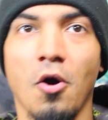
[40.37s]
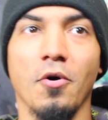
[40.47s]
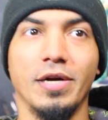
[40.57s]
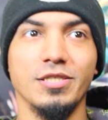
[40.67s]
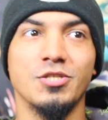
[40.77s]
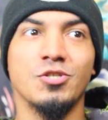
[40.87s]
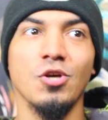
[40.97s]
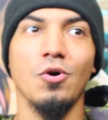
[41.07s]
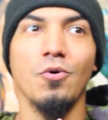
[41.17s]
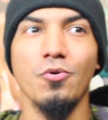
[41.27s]
Alright,
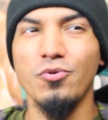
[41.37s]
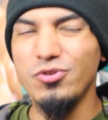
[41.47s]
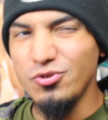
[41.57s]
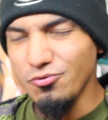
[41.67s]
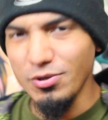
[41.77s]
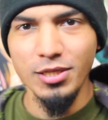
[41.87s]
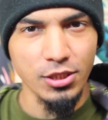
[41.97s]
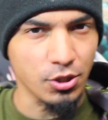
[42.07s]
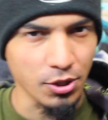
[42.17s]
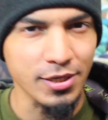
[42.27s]
so you really
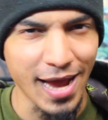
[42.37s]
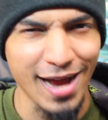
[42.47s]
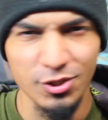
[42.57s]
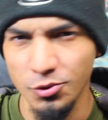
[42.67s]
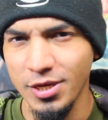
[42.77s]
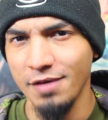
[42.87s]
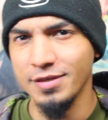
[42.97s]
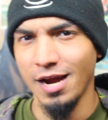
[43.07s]
could actually have a